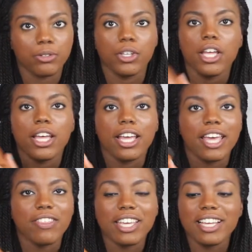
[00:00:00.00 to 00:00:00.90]
Terrible.
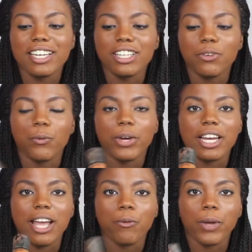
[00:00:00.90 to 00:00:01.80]
And then
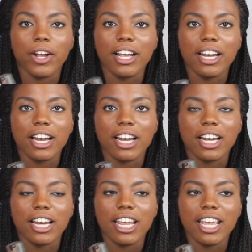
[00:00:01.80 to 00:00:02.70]
when I wear it,
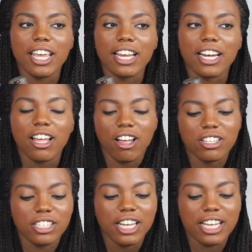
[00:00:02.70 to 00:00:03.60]
it
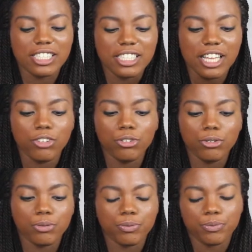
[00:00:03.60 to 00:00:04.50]
oxidizes, I
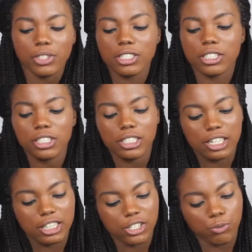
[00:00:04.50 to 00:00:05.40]
don't know,
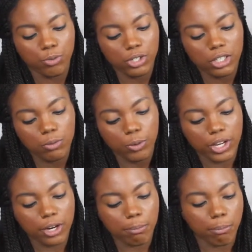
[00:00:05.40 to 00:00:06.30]
to like this
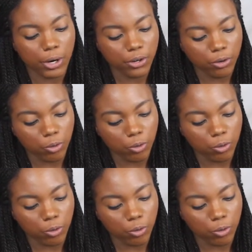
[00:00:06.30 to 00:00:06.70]
really weird